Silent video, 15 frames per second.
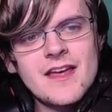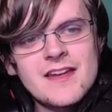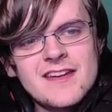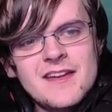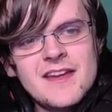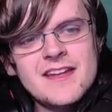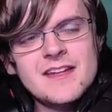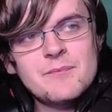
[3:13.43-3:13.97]

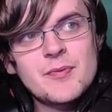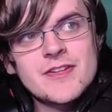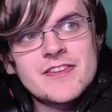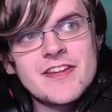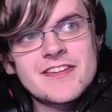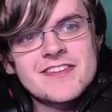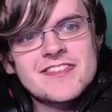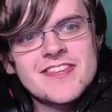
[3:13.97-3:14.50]

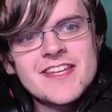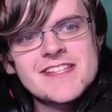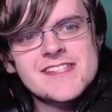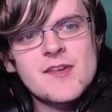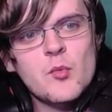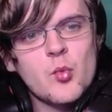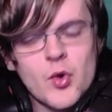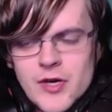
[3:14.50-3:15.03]
the thing
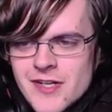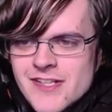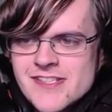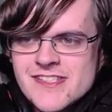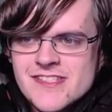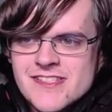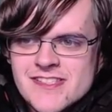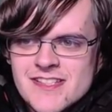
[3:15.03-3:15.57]
is, it
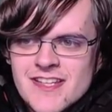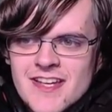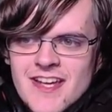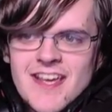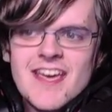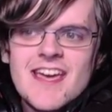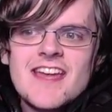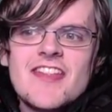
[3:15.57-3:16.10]
works
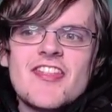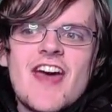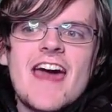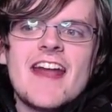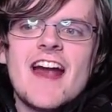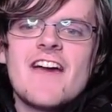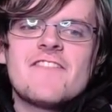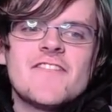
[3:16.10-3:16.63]
in
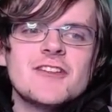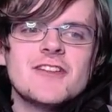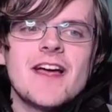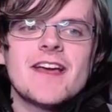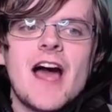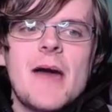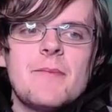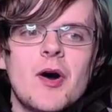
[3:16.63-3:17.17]
that I feel
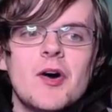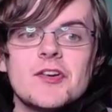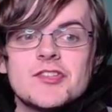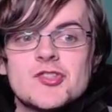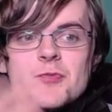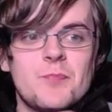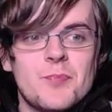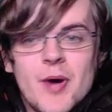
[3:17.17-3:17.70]
like I'm
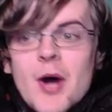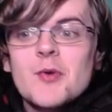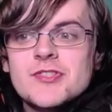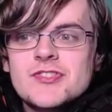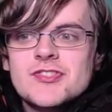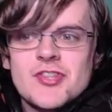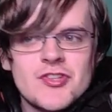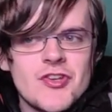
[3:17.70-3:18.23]
not
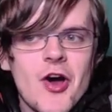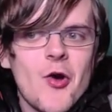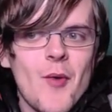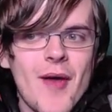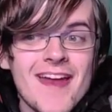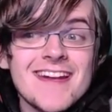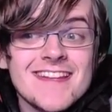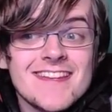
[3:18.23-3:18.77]
supposed to
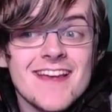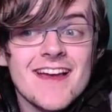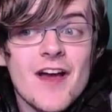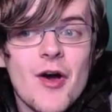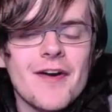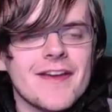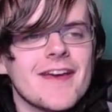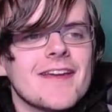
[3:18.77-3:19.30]
know anything
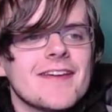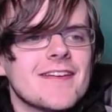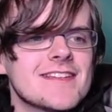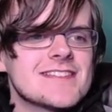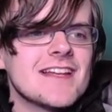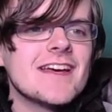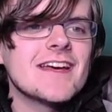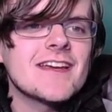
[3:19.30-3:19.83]
going in.
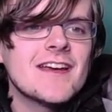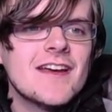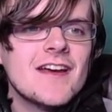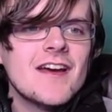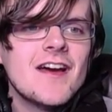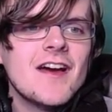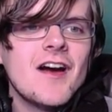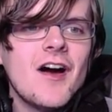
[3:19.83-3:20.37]
It's like,
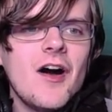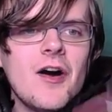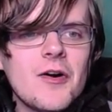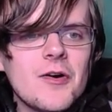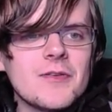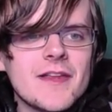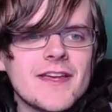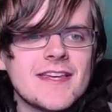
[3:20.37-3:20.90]

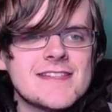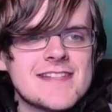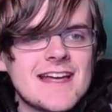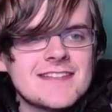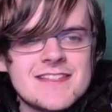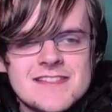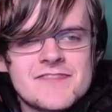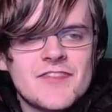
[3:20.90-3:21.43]
oh, like, he's
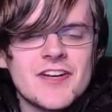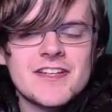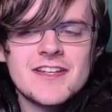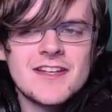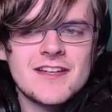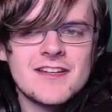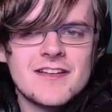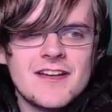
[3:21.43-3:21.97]
at this
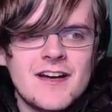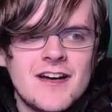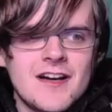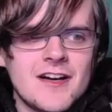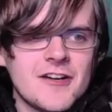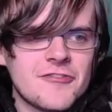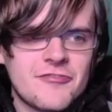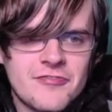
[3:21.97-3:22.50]
fucking,
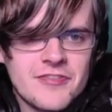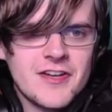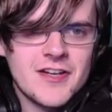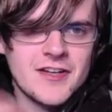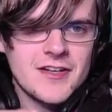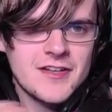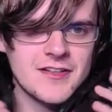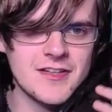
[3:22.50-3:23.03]

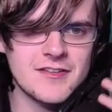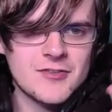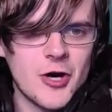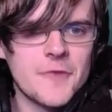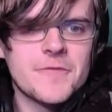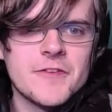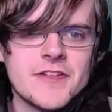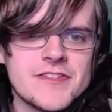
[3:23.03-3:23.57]

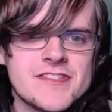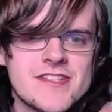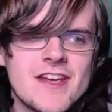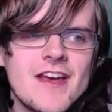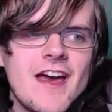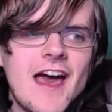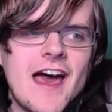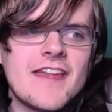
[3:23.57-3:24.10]
conference,
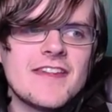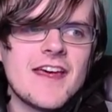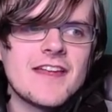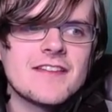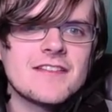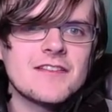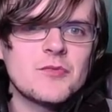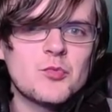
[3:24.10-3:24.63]
and
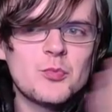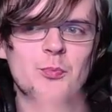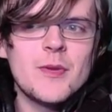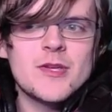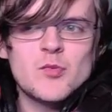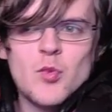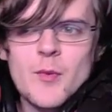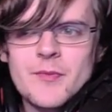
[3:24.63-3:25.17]

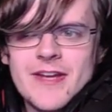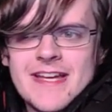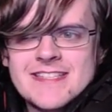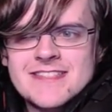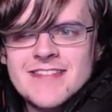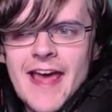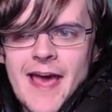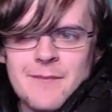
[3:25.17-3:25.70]
then woman
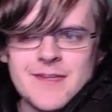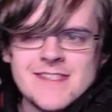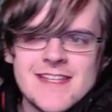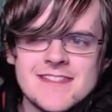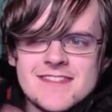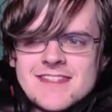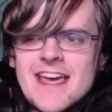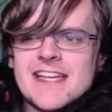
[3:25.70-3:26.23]
gets stabbed. He
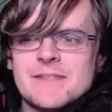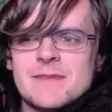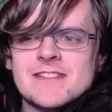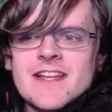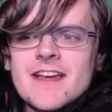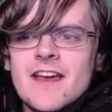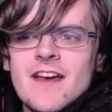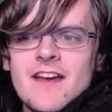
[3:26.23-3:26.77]
sends a text
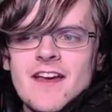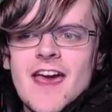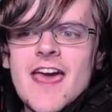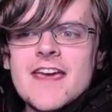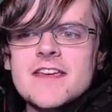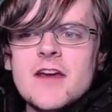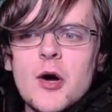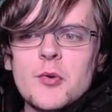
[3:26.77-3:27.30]
message like,
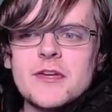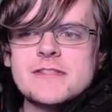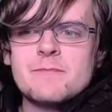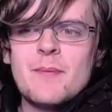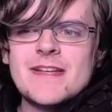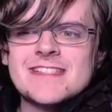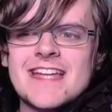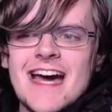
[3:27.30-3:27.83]
hey, yo, this
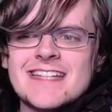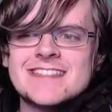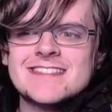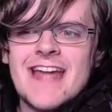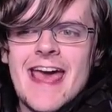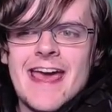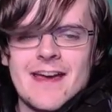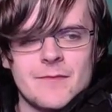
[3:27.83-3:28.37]
bitch got
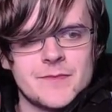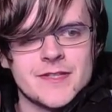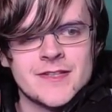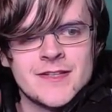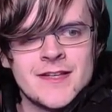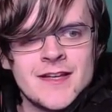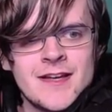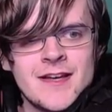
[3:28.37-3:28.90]
stabbed.
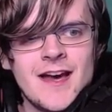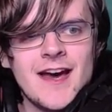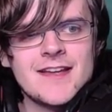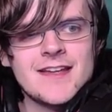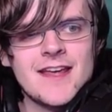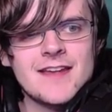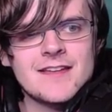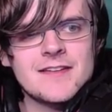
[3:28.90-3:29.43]

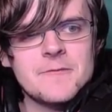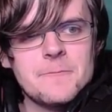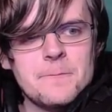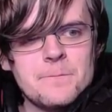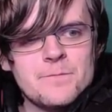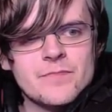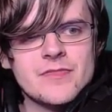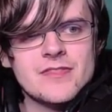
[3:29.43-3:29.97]
And then,
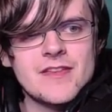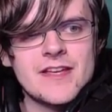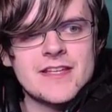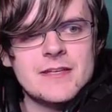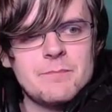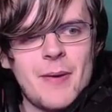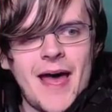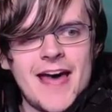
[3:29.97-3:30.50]

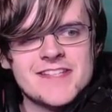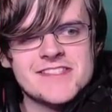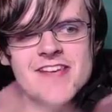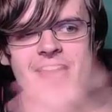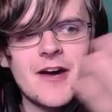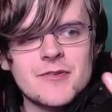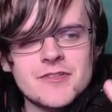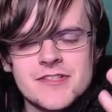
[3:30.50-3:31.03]
like, he
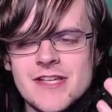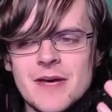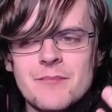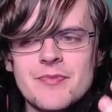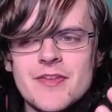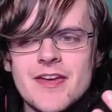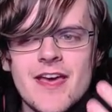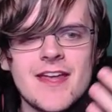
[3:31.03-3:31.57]
passes out or
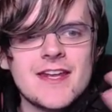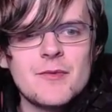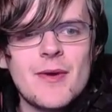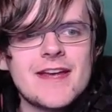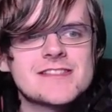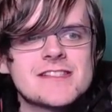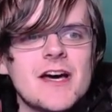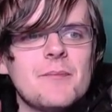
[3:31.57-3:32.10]
something, and he
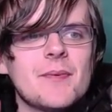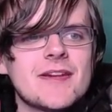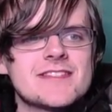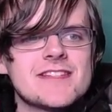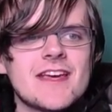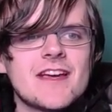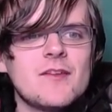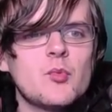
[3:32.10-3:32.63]
wakes up, and
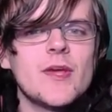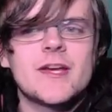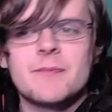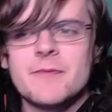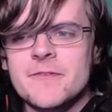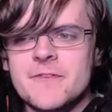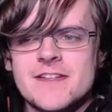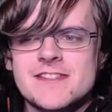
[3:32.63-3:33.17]
it's like a week
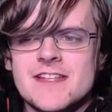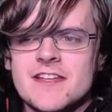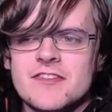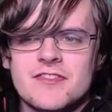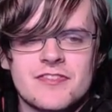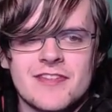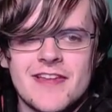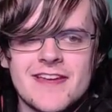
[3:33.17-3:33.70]
before, it's
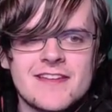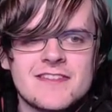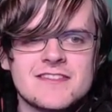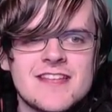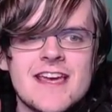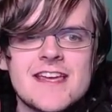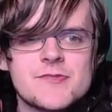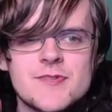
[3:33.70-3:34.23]
like
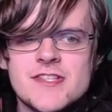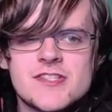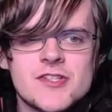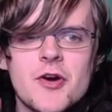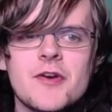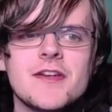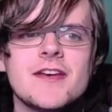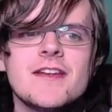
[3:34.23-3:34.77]
the day's
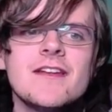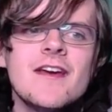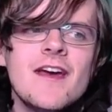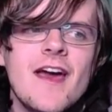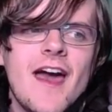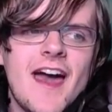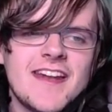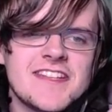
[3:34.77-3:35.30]
restarted,
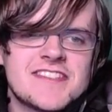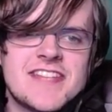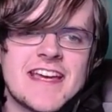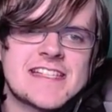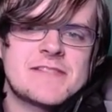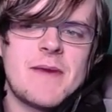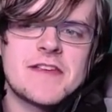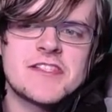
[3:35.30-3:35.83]
and his
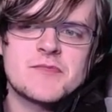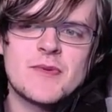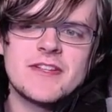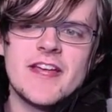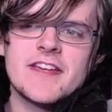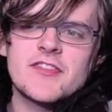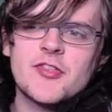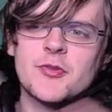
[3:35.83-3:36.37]
text message
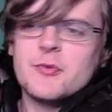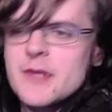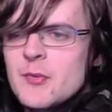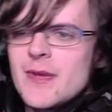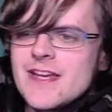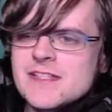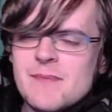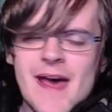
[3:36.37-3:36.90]
went like 3
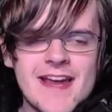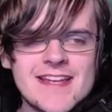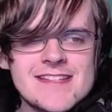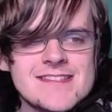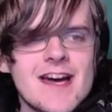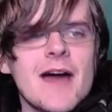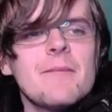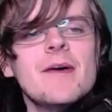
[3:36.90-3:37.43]
weeks back
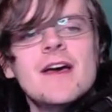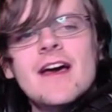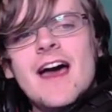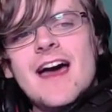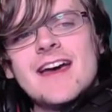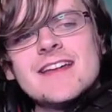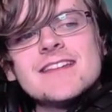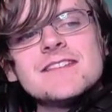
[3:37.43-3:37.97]
in time.
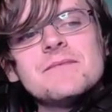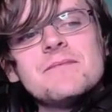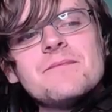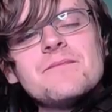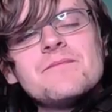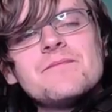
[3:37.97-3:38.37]
And